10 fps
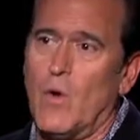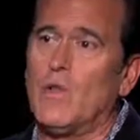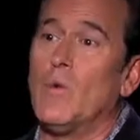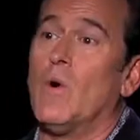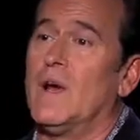
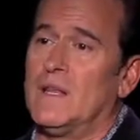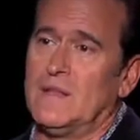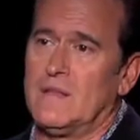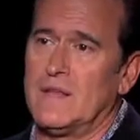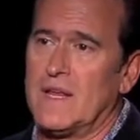only
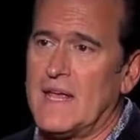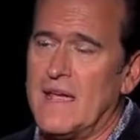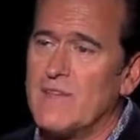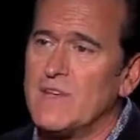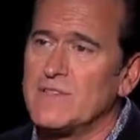one that
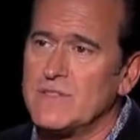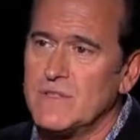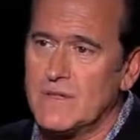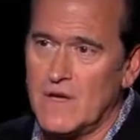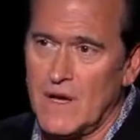gave us
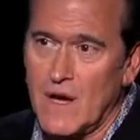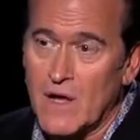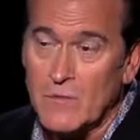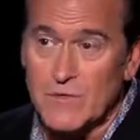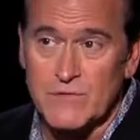
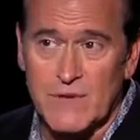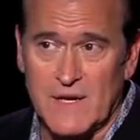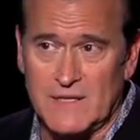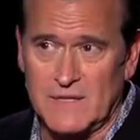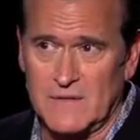
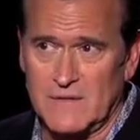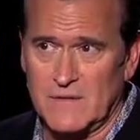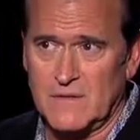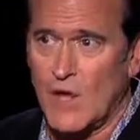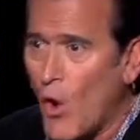unrestricted,
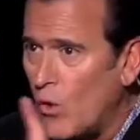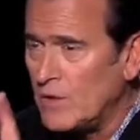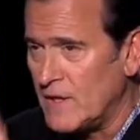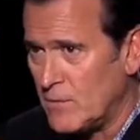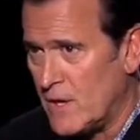the
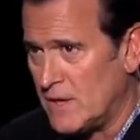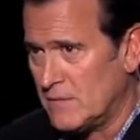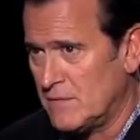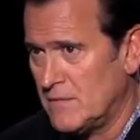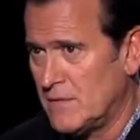only one.
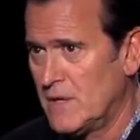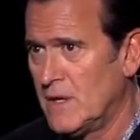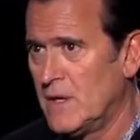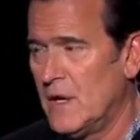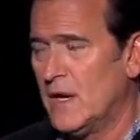Mm.
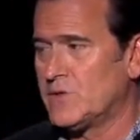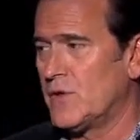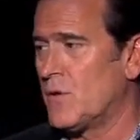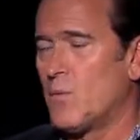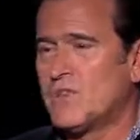And
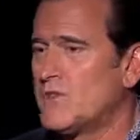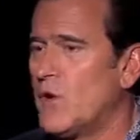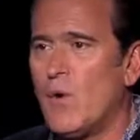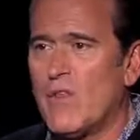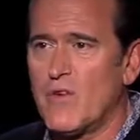so there was
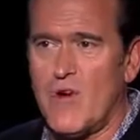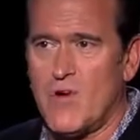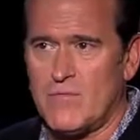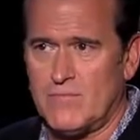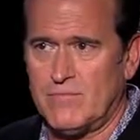no other
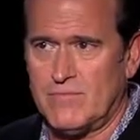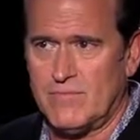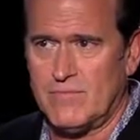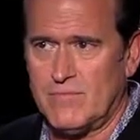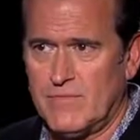home
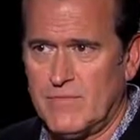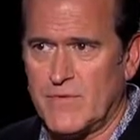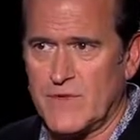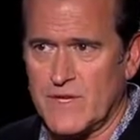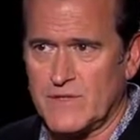
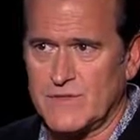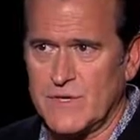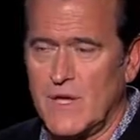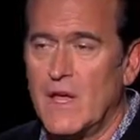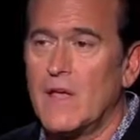for this.
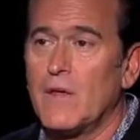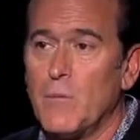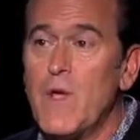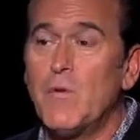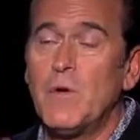
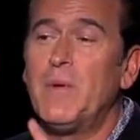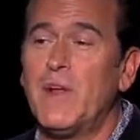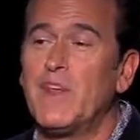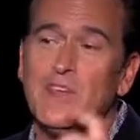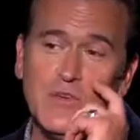We would have
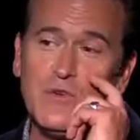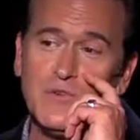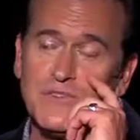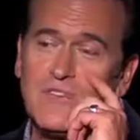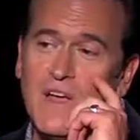been
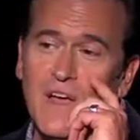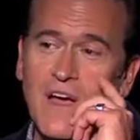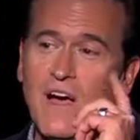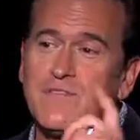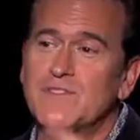accused
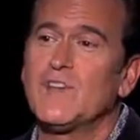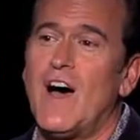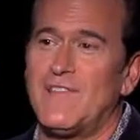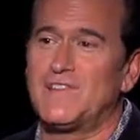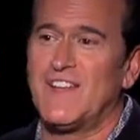of
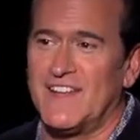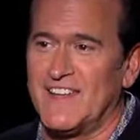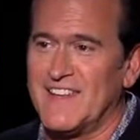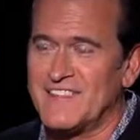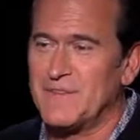soft
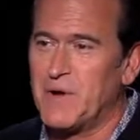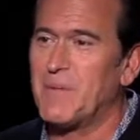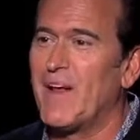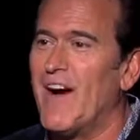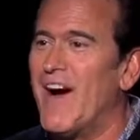selling this. It would
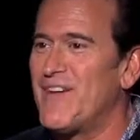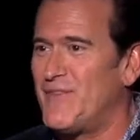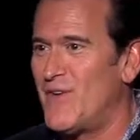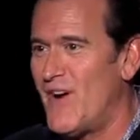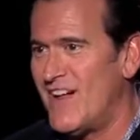have been our
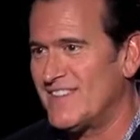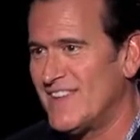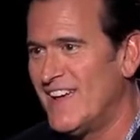fault